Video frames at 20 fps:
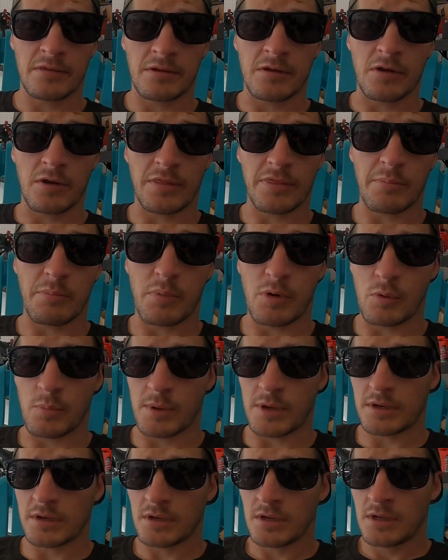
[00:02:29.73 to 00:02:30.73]
you know, at the
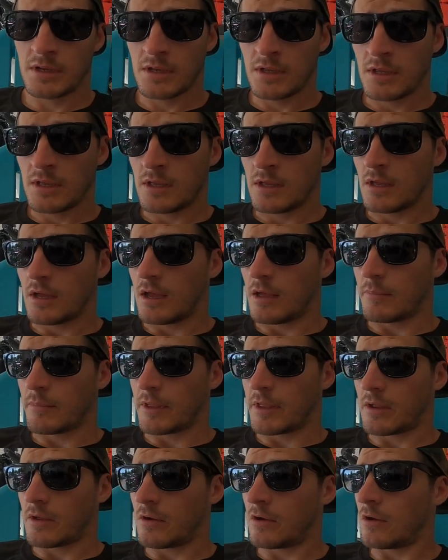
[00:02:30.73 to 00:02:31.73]
moment. I'm
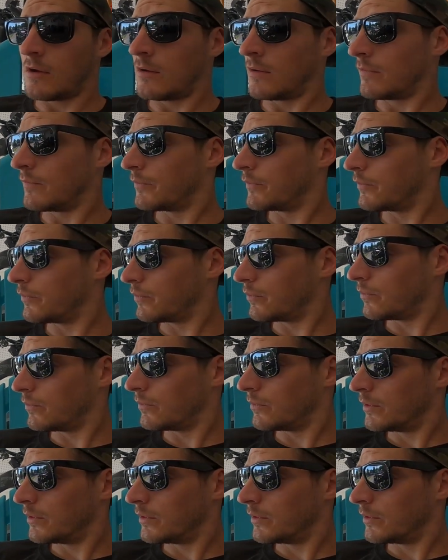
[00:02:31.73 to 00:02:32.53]
like, oh. Phew.